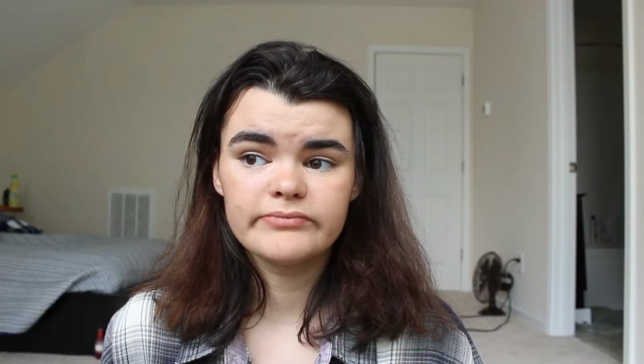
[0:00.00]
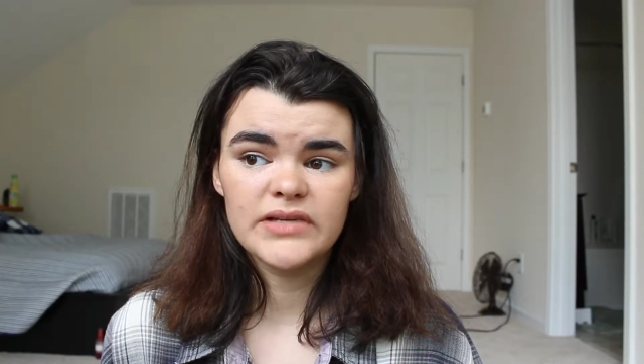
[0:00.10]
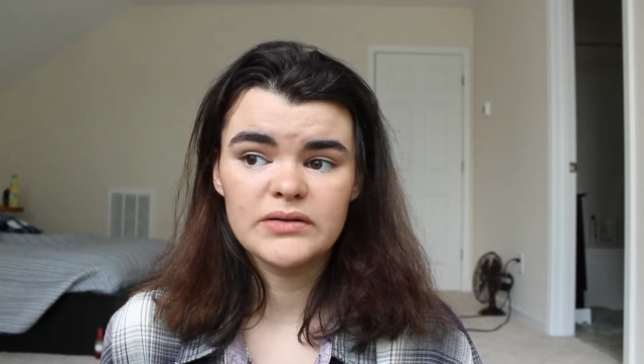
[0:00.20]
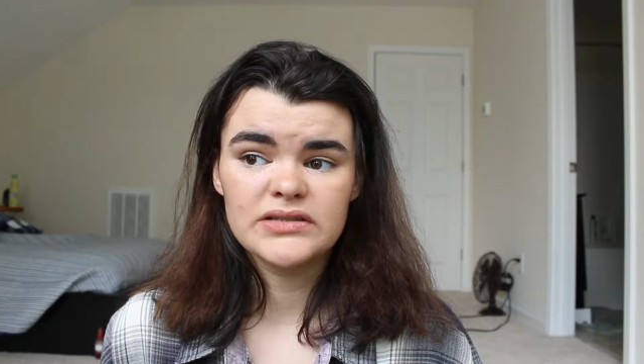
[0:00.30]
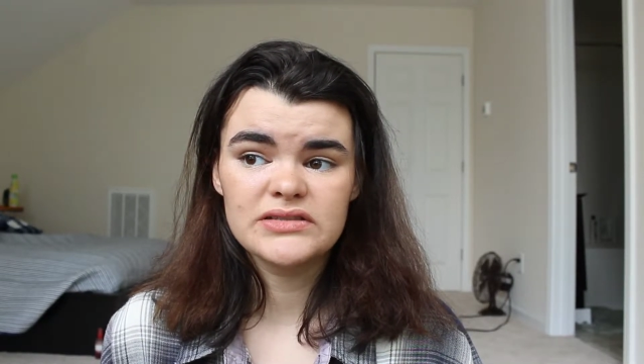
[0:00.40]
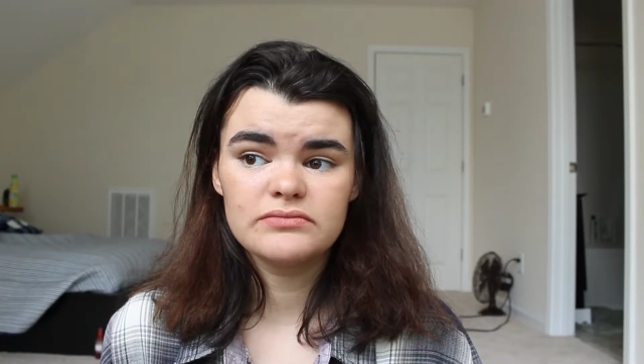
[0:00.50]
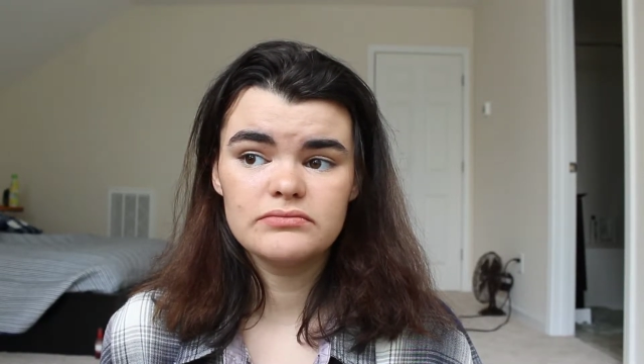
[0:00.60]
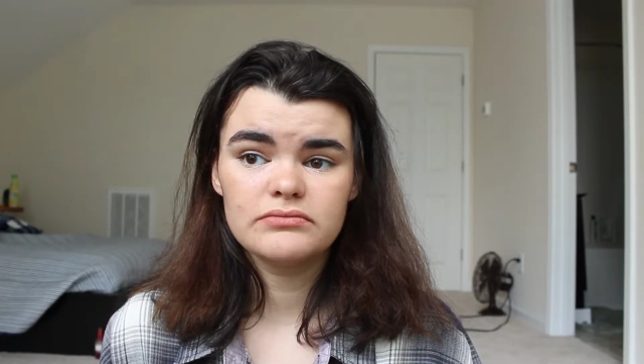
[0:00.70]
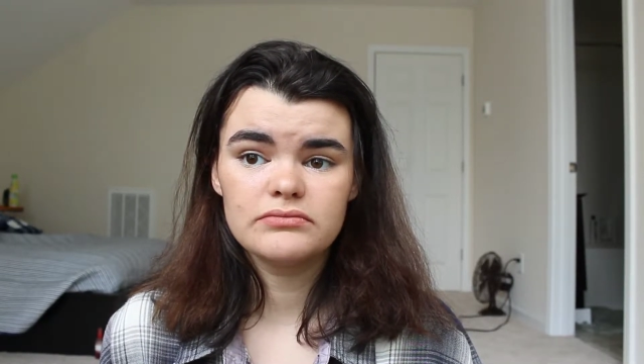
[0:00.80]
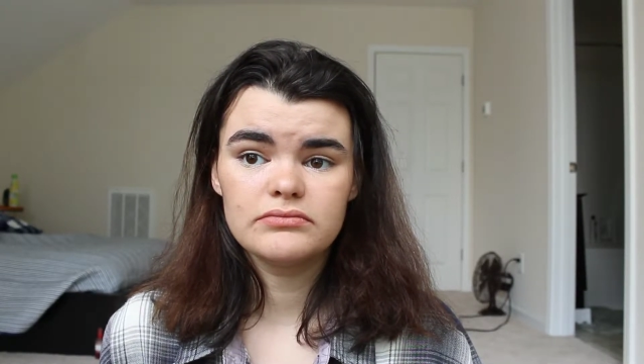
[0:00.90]
It was
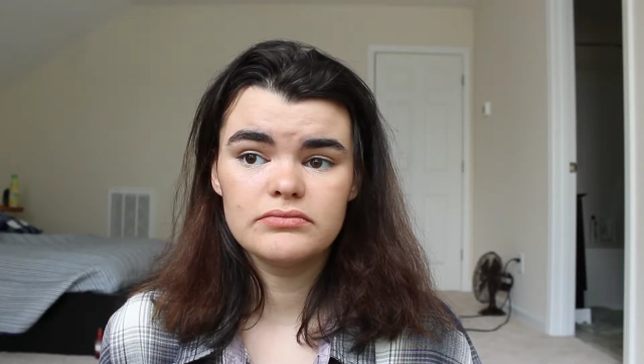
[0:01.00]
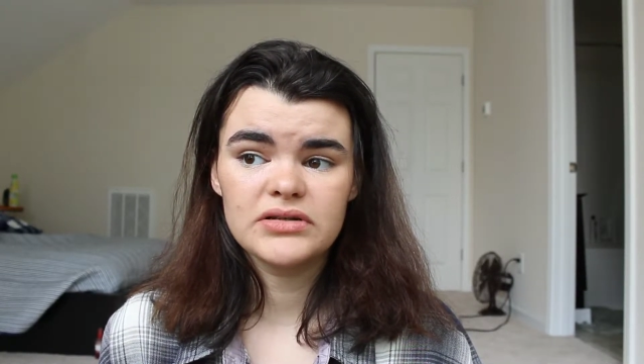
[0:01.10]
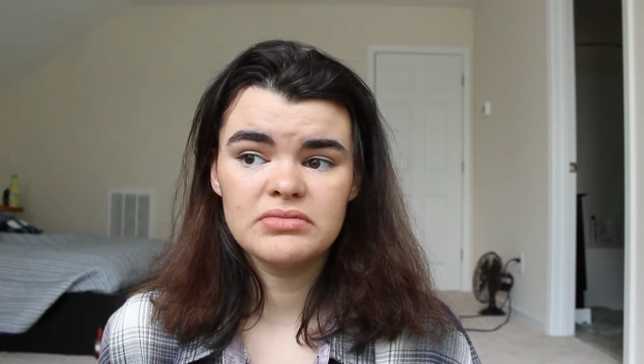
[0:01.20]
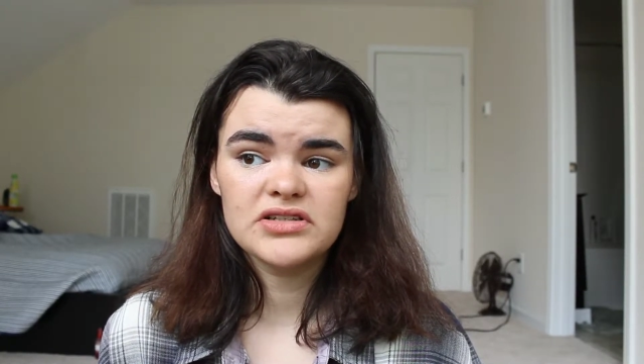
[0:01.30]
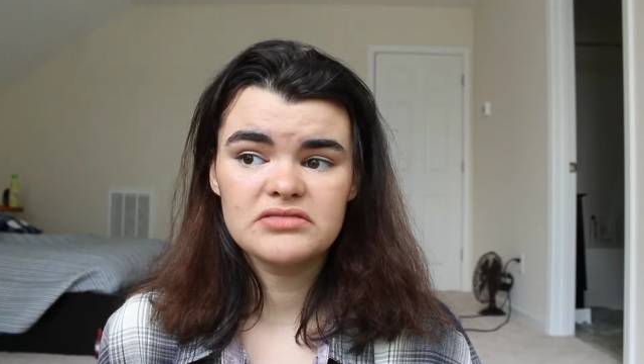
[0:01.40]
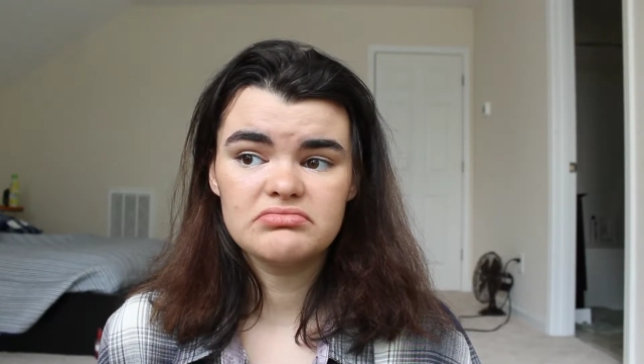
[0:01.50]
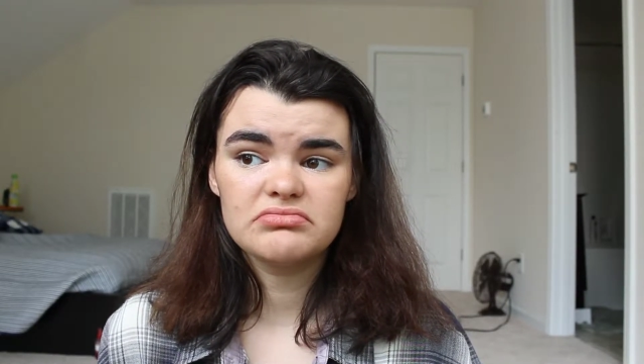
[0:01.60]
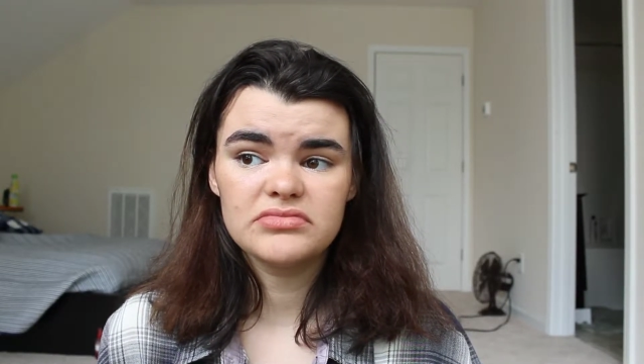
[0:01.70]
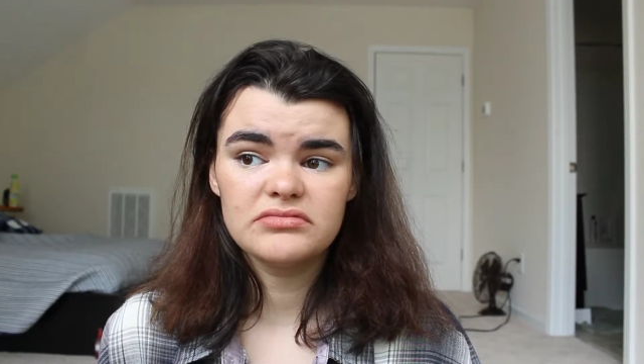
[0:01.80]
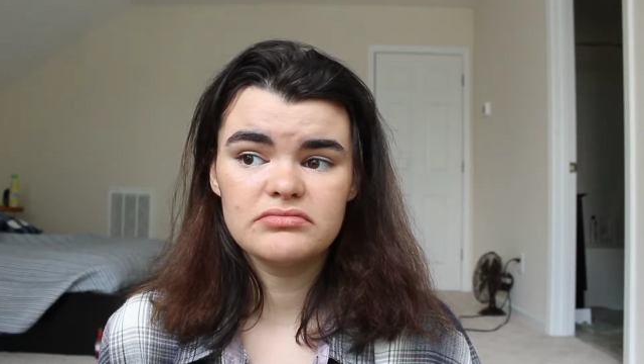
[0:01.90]
pretty much
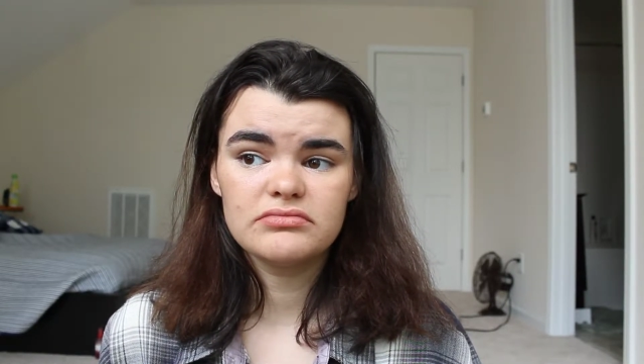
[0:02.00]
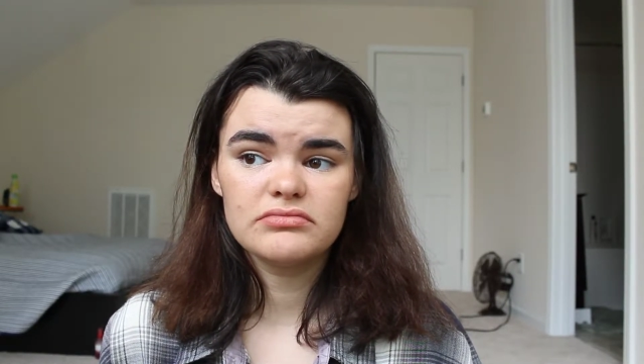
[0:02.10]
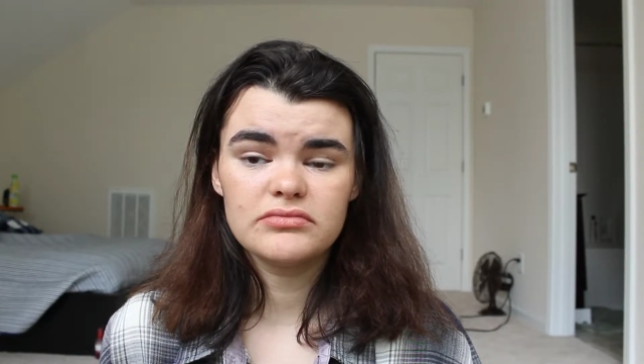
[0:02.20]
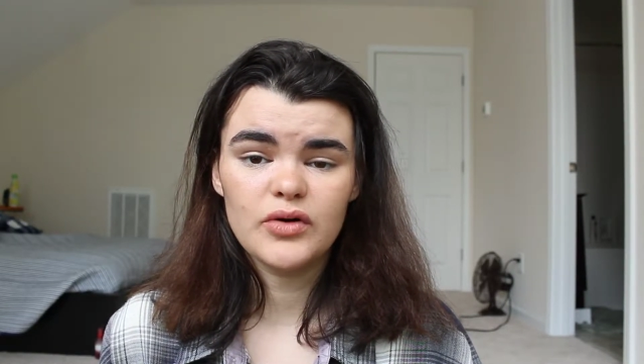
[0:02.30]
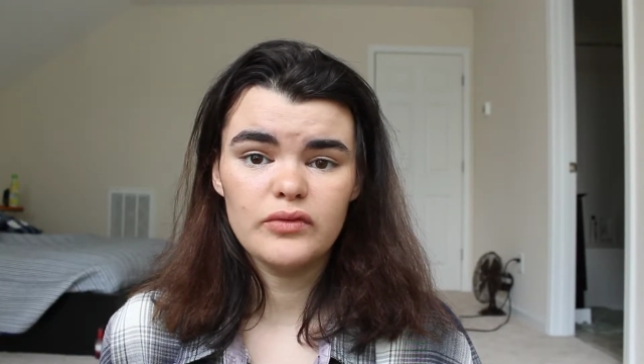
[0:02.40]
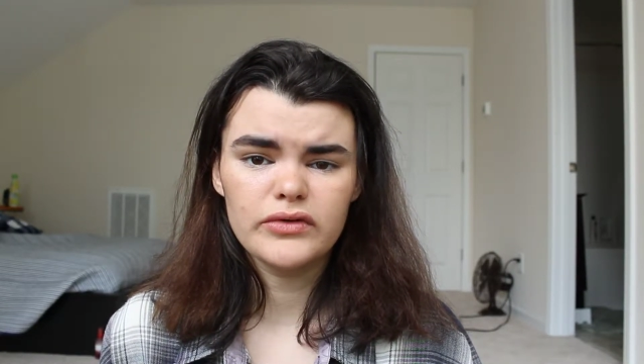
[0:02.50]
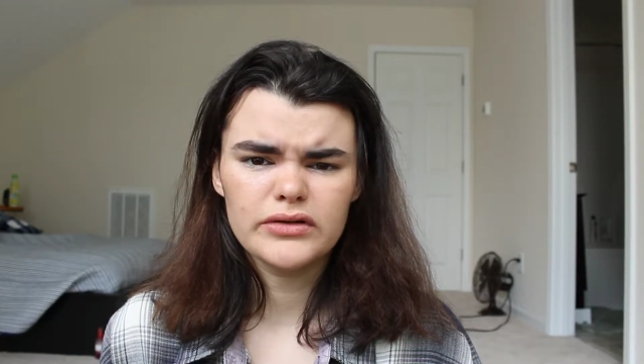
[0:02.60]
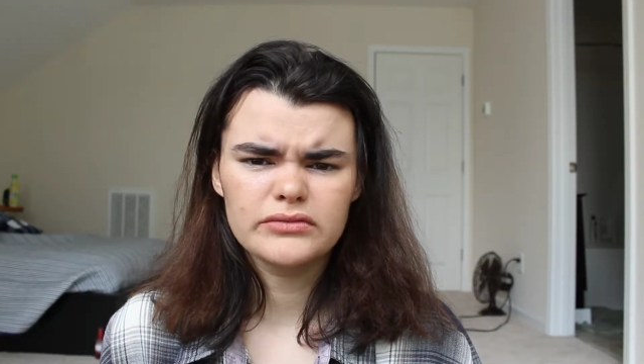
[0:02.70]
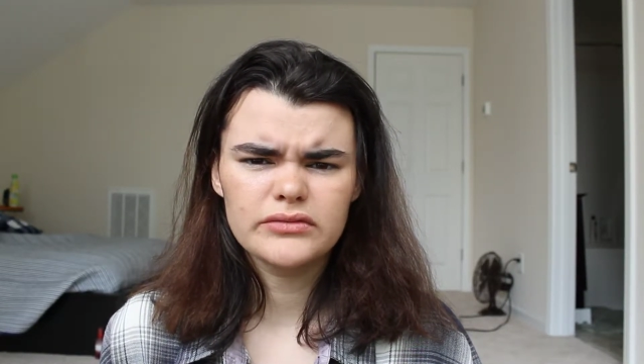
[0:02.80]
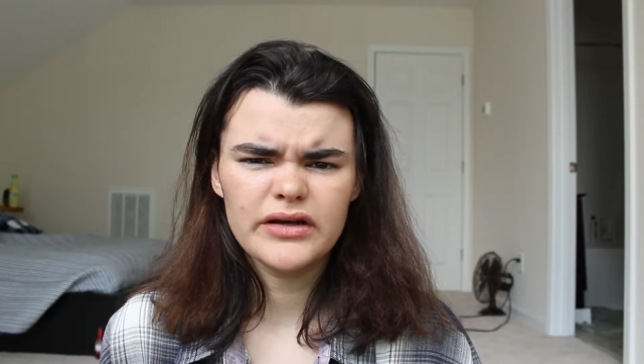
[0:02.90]
over,
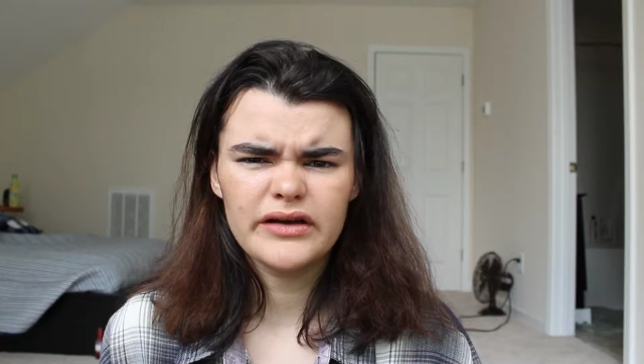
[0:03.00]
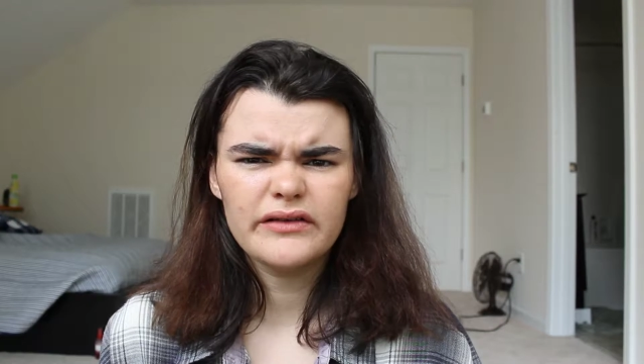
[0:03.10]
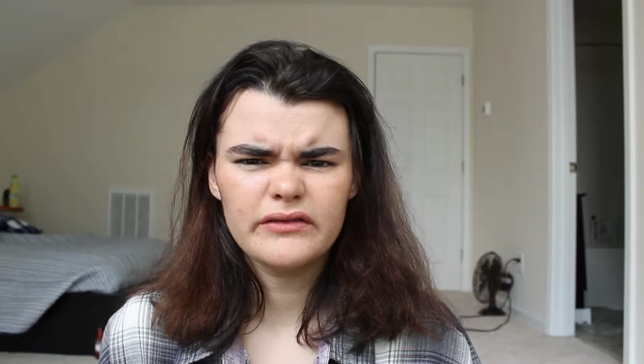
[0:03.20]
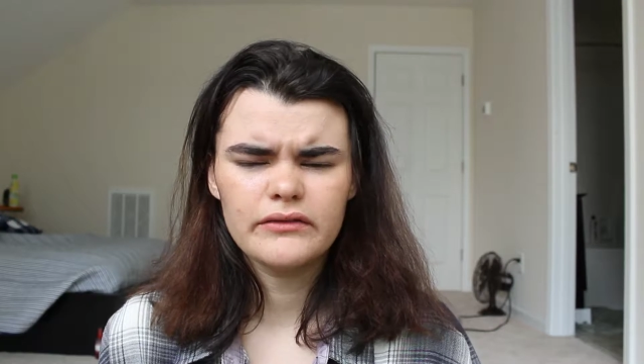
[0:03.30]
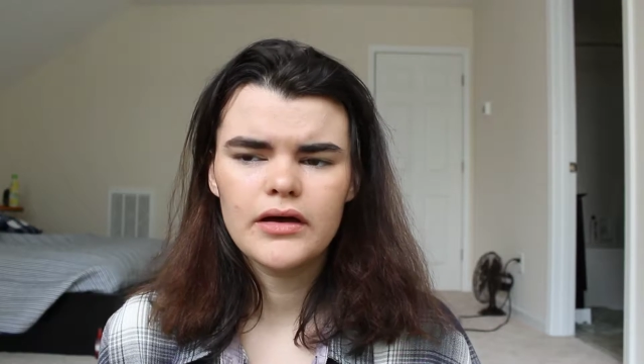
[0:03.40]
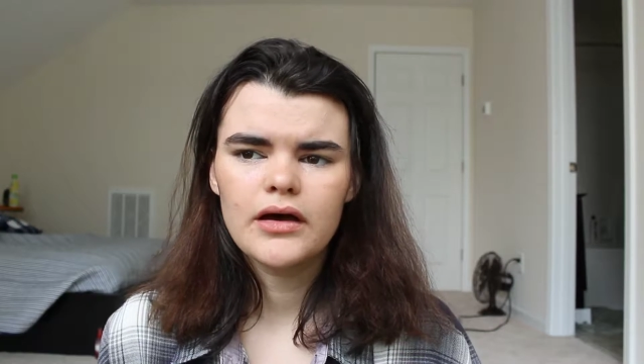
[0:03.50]
yes.